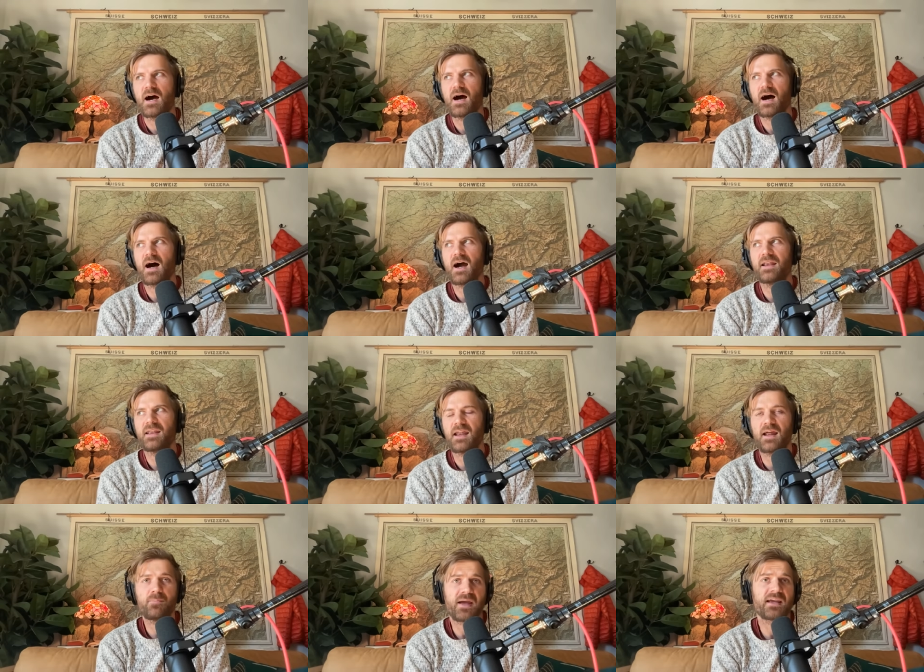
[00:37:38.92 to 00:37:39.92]
and, and i'm
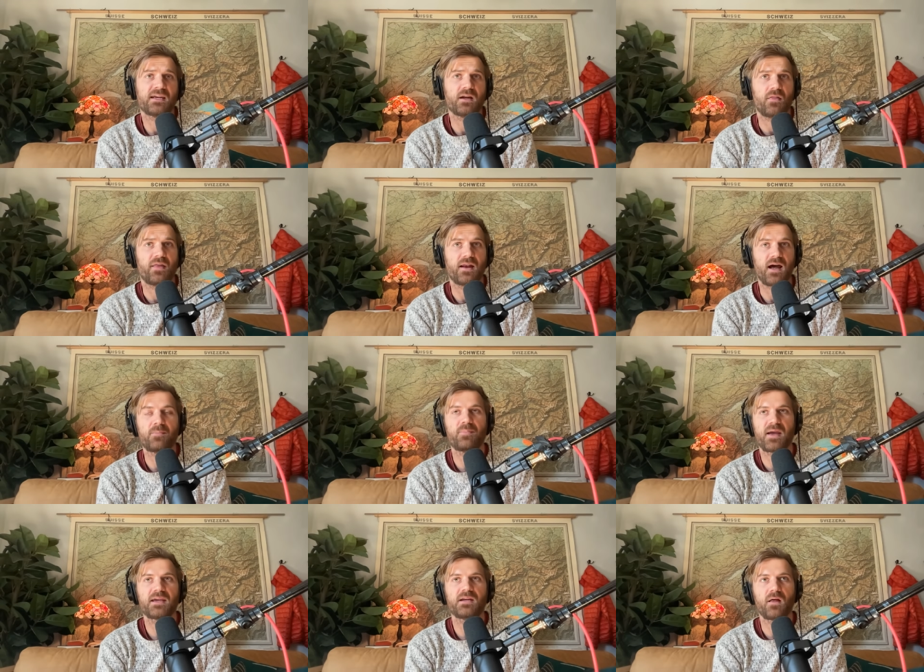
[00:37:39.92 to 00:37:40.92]
banking on that i'm
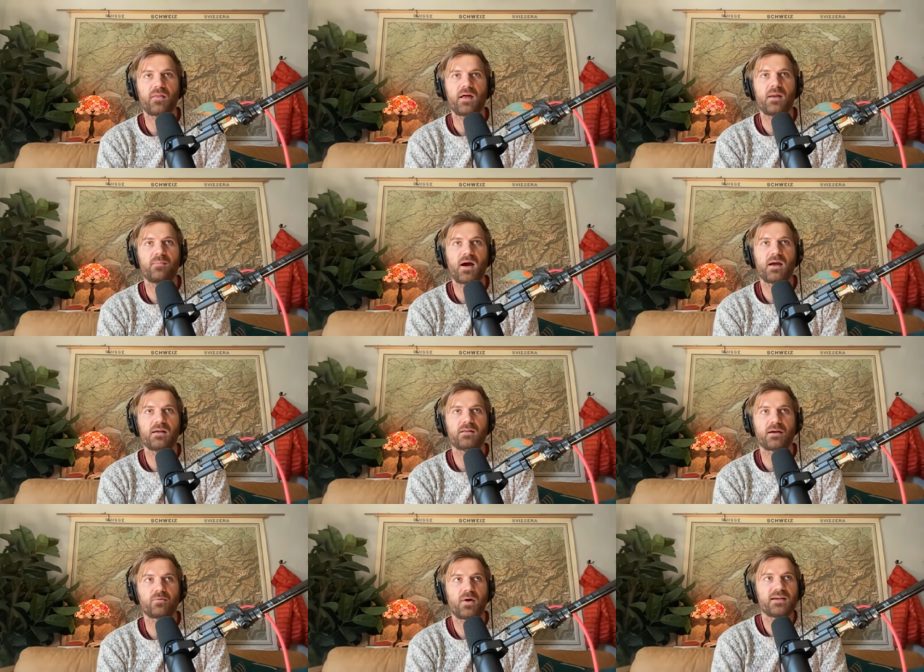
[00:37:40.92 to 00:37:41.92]
banking on that and my
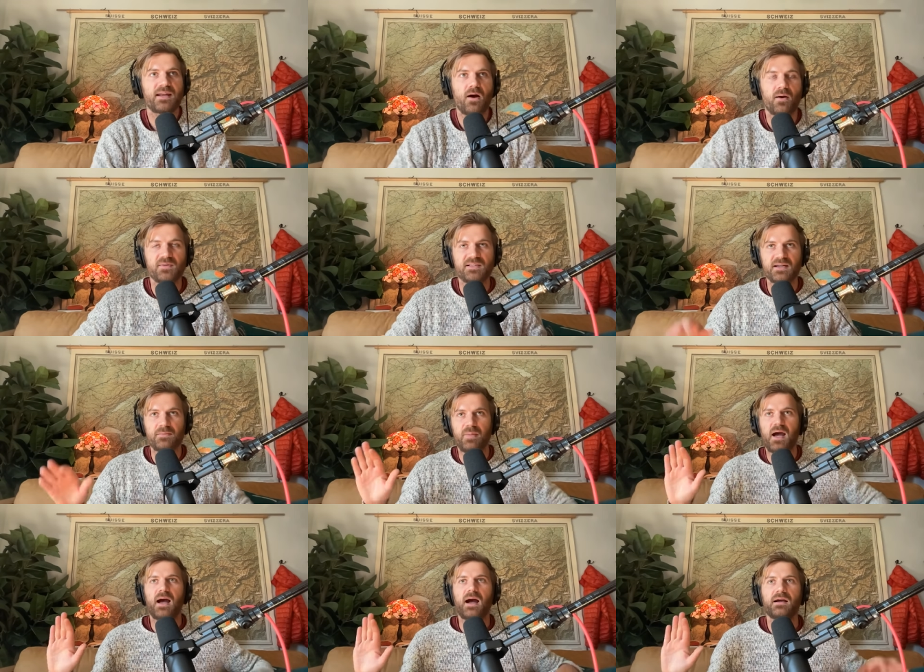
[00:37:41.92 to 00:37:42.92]
like right now i'm sitting
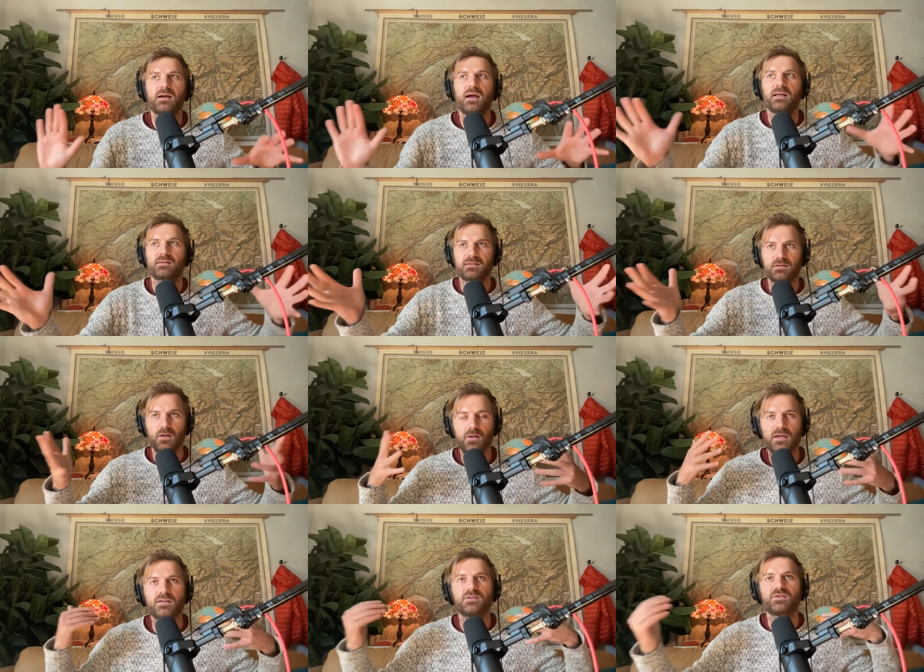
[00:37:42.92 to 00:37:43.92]
back and slowly
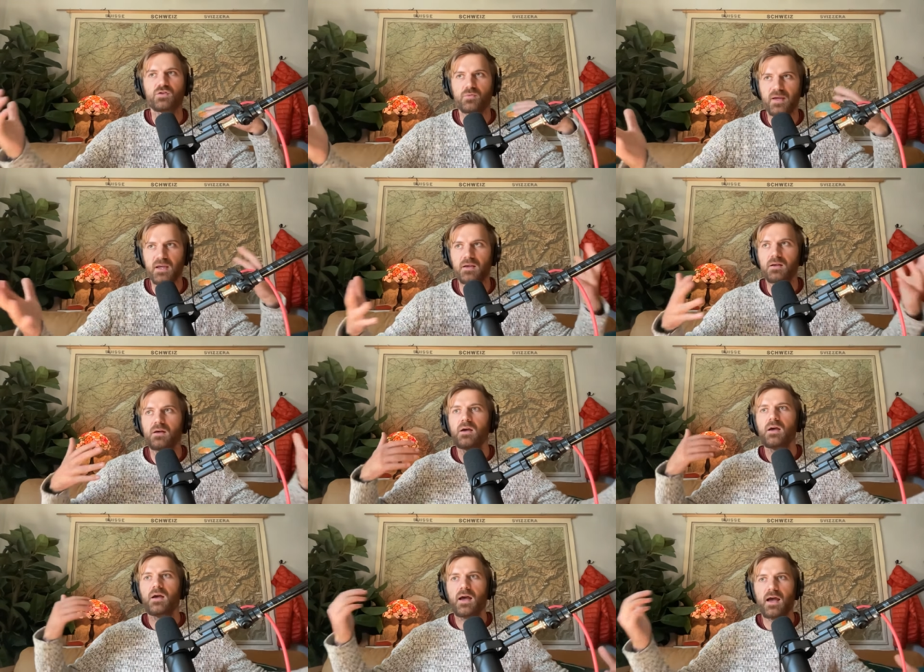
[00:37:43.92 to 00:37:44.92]
consuming
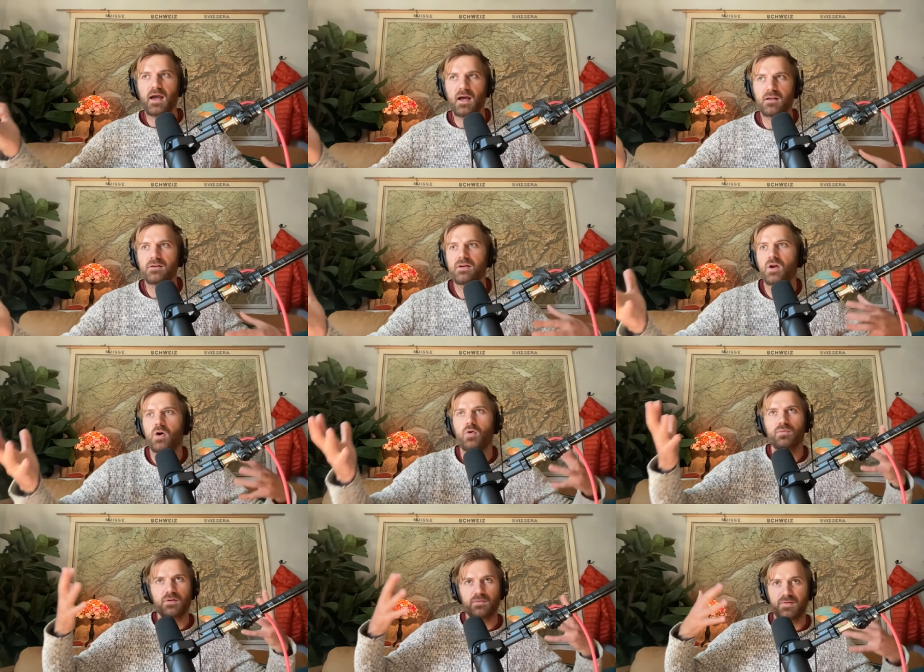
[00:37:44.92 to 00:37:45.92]
uh, you know
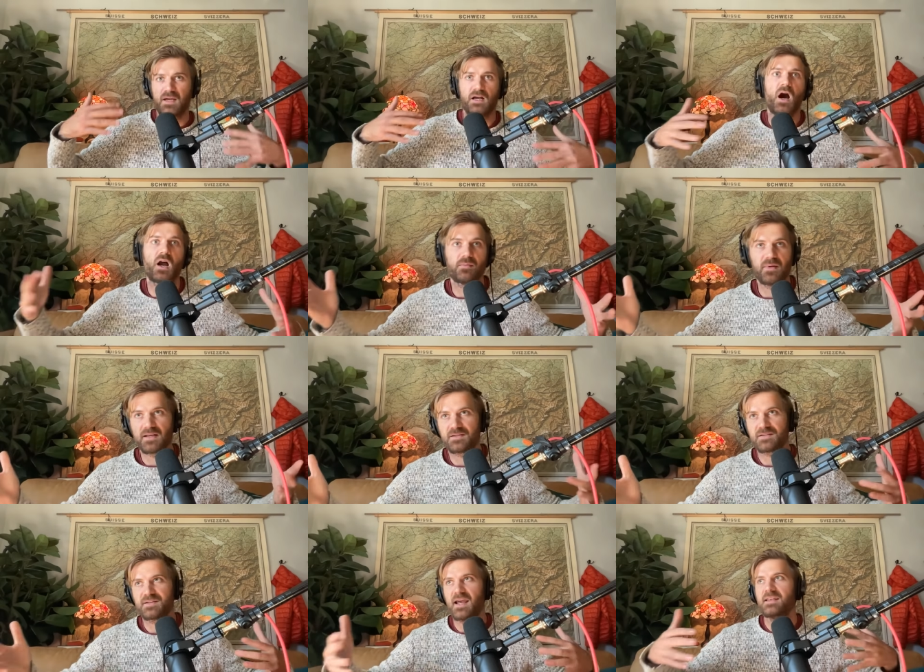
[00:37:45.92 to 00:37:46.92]
the, the economist
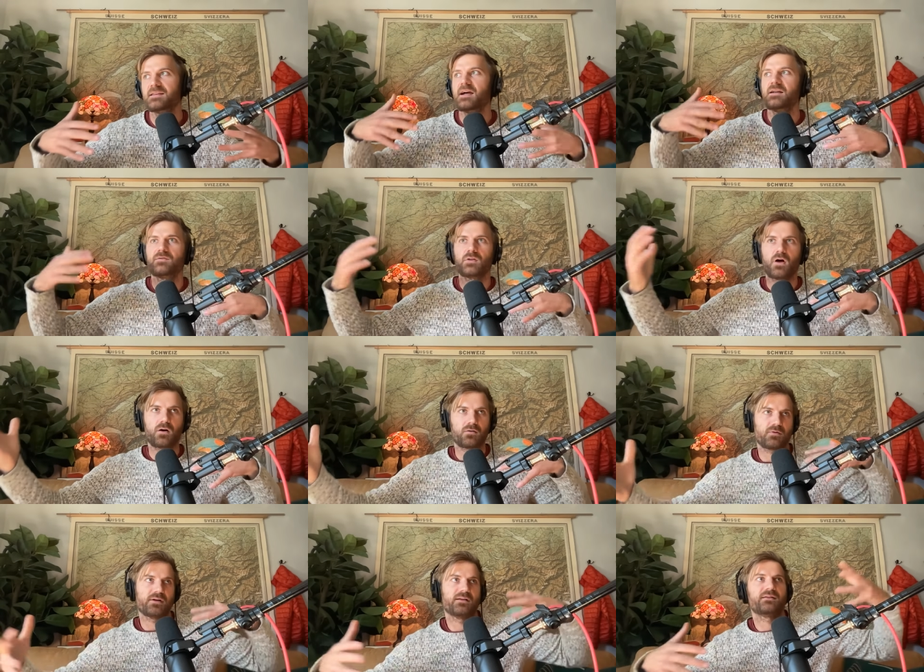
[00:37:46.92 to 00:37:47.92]
and kind of long
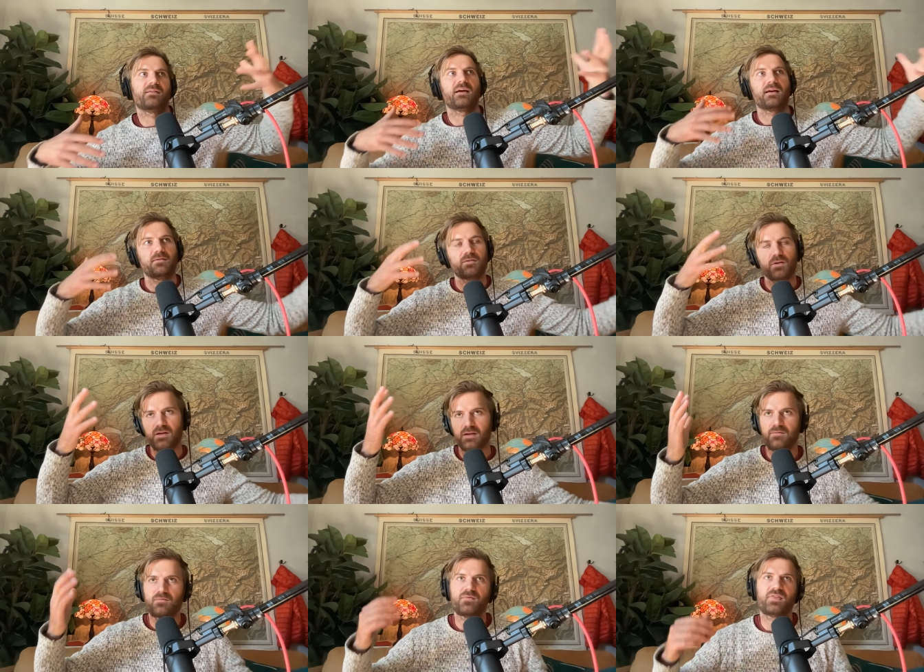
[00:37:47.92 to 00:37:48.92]
reads and like uh, looking at
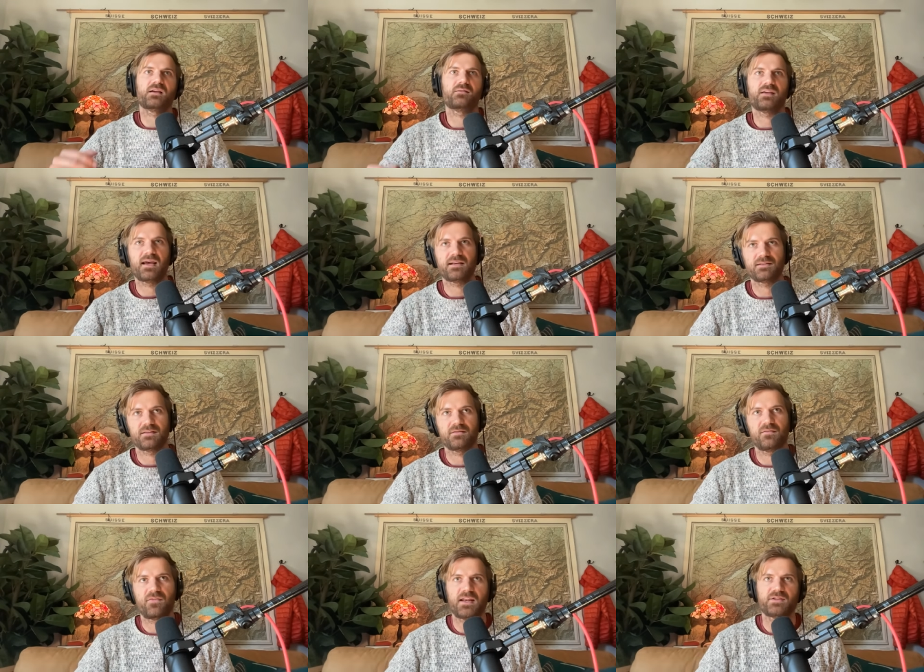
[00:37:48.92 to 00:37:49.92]
think tanks and the
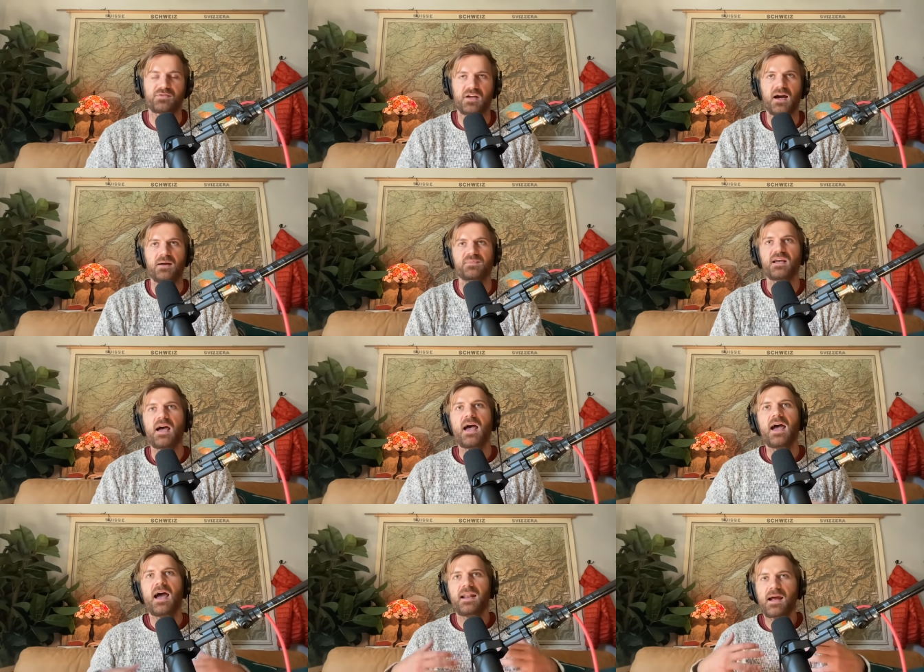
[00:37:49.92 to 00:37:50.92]
financial times
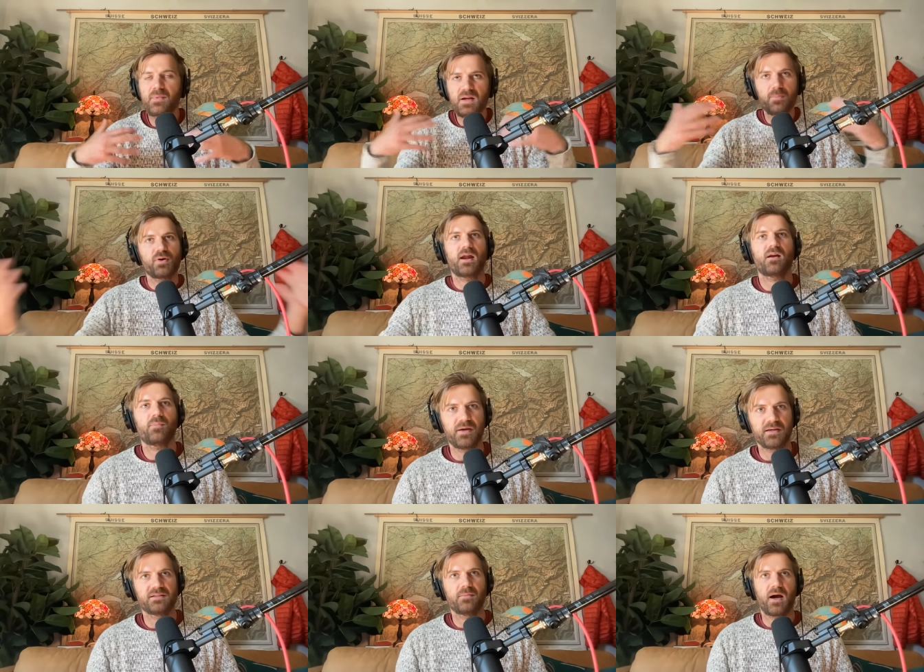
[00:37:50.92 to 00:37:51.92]
and i'm going to put out a
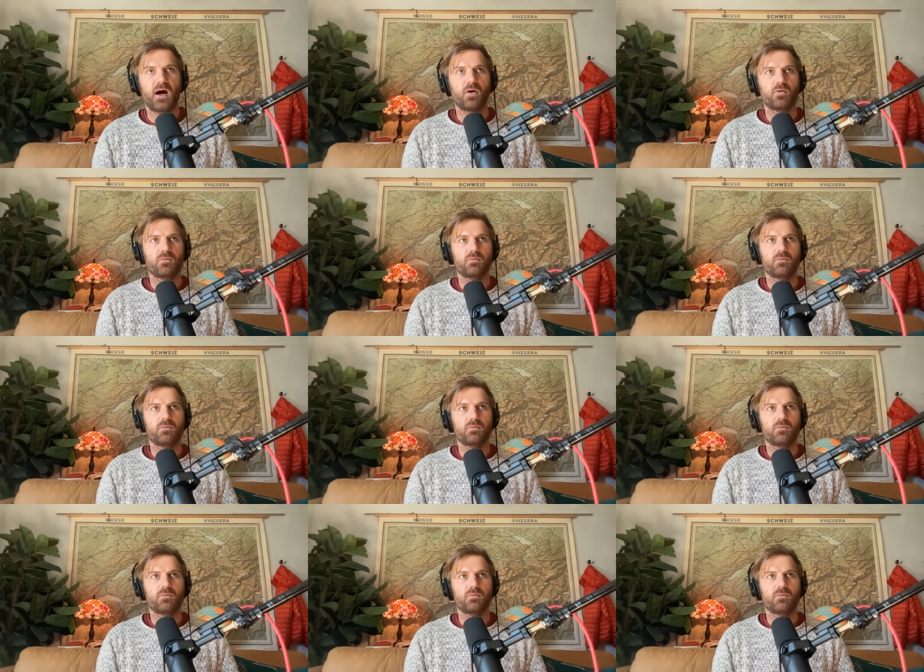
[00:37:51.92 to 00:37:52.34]
piece about